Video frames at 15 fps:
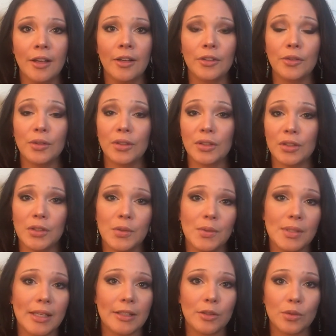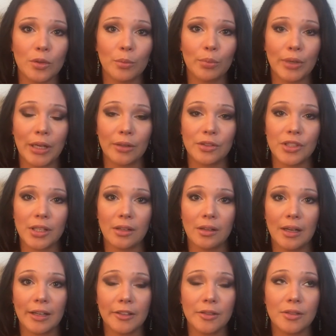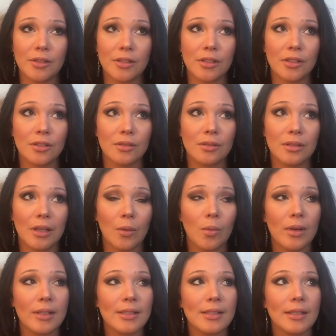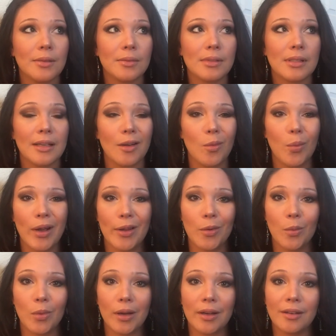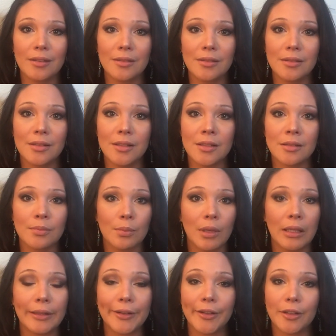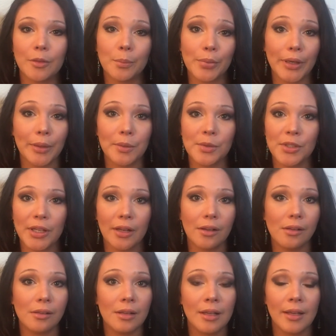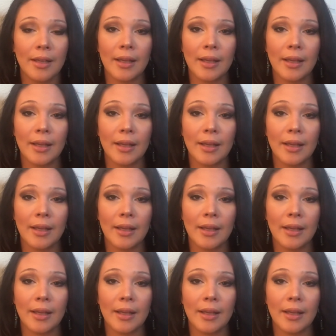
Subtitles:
You can use any sort of brow gel. I used to use, I want to say it was like a Wet n Wild's clear brow gel.